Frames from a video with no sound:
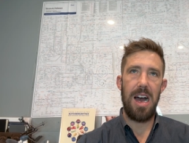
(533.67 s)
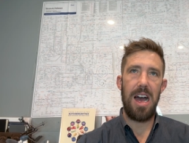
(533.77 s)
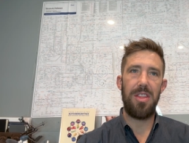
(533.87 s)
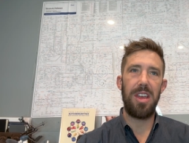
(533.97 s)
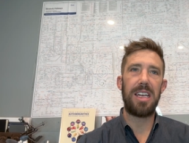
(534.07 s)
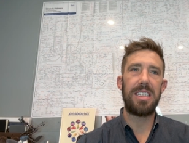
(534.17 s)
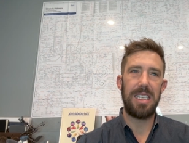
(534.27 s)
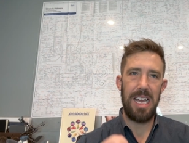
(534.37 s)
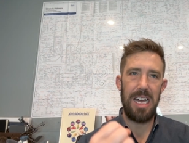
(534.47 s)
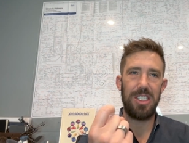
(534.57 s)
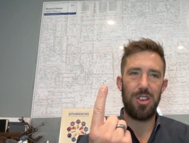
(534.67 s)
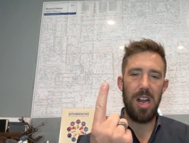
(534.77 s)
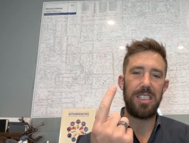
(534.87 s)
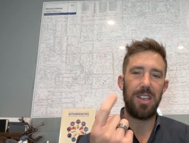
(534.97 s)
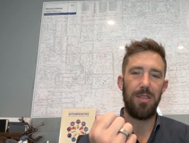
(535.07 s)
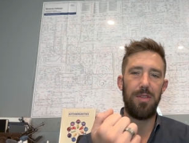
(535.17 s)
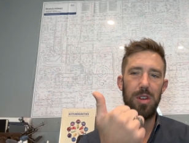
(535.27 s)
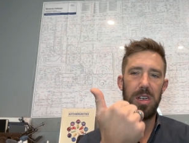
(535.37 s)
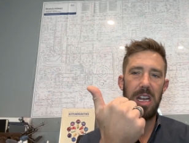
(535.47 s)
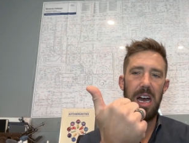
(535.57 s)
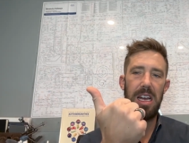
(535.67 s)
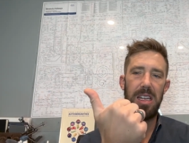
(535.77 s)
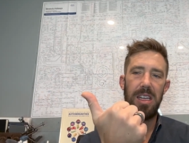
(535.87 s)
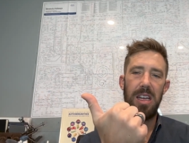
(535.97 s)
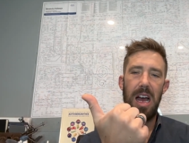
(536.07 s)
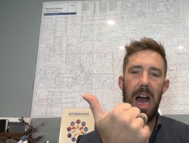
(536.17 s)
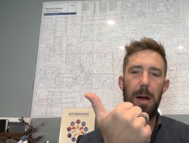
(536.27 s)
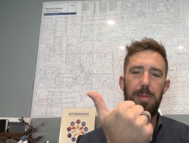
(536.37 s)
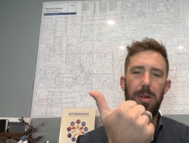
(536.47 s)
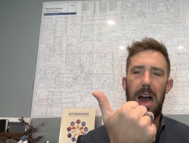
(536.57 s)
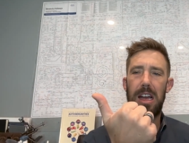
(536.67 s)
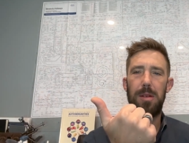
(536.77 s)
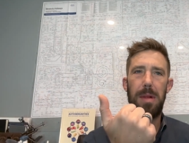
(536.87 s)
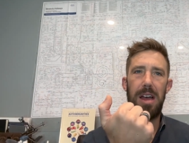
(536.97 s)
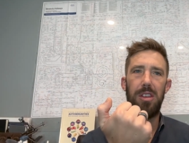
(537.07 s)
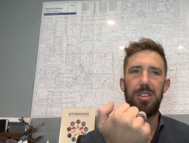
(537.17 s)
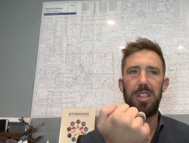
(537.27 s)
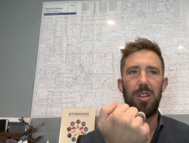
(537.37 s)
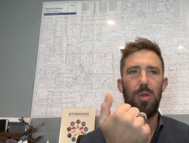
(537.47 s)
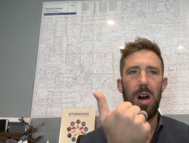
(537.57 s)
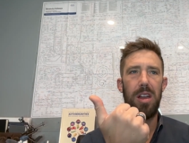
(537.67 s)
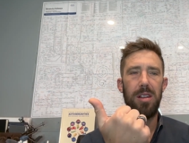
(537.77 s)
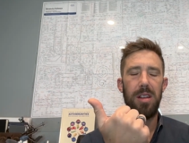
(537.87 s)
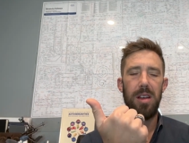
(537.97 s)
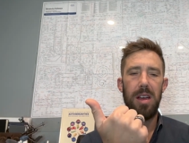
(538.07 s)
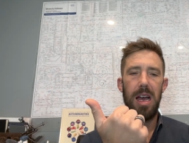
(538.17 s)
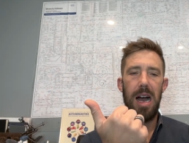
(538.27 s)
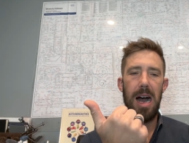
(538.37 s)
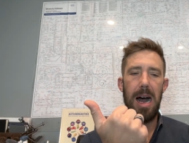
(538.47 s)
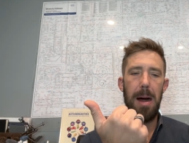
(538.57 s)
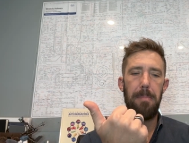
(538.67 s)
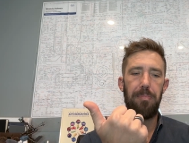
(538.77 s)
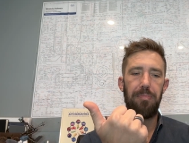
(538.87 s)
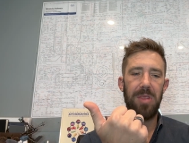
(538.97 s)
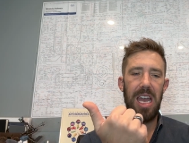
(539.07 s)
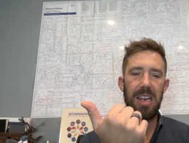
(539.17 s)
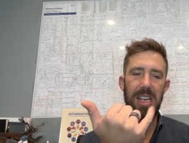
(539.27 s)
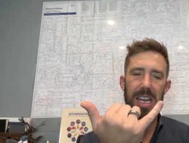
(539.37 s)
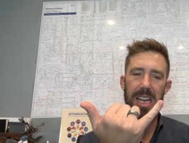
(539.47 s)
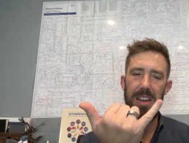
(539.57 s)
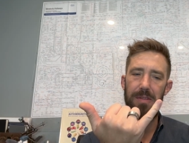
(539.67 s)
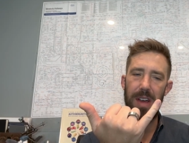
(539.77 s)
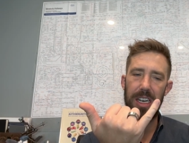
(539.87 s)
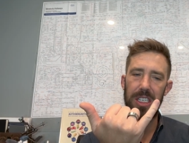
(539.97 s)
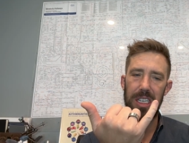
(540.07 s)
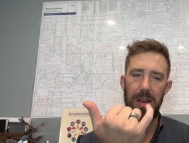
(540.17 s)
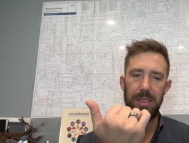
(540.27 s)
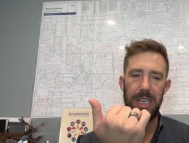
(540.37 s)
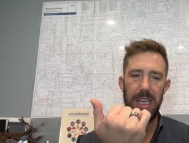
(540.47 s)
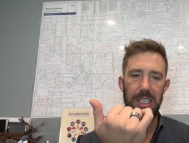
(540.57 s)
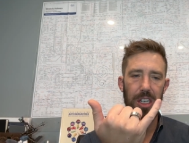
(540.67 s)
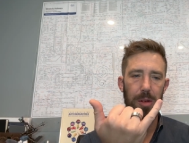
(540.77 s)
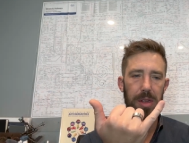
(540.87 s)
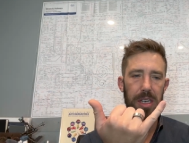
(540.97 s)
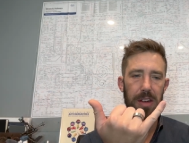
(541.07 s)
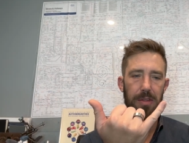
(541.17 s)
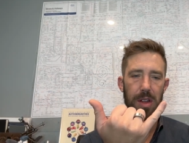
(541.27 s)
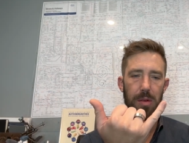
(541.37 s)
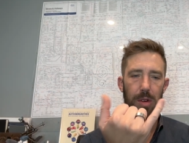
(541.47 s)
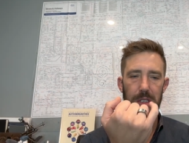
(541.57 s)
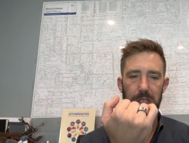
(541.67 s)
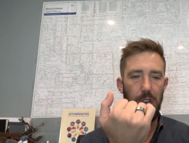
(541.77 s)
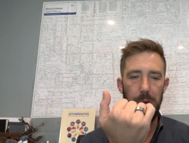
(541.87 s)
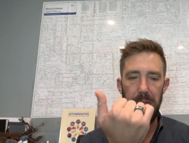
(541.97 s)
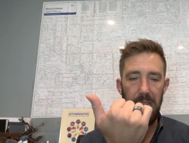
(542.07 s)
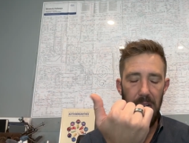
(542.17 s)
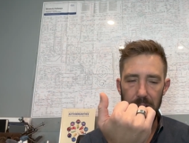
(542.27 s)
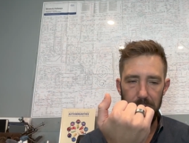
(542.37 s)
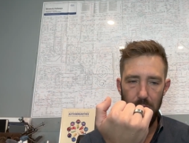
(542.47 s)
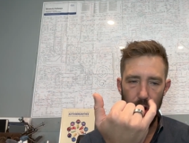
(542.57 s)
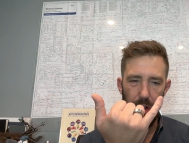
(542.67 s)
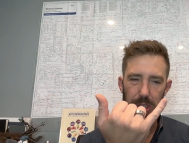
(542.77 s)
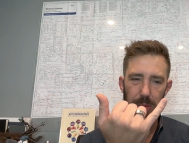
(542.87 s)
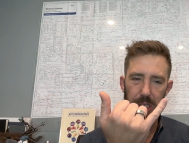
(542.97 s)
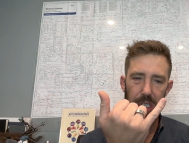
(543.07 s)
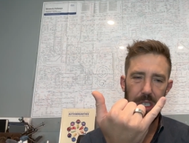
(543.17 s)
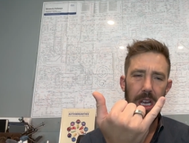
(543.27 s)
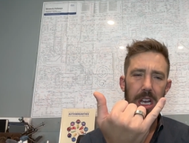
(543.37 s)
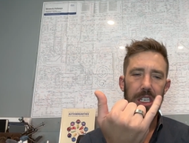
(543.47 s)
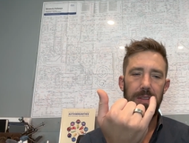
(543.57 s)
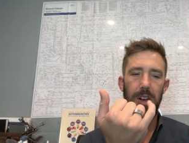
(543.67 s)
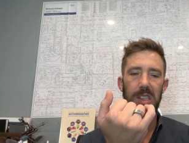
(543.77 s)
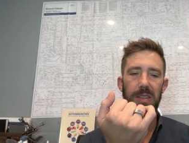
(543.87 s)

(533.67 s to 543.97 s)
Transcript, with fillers: I think um, I said yeah, stress. So food and gut. I put I combine those into one. Um, and hidden infections, I would say, is a little bit different, which could be gut, of course, but just as far as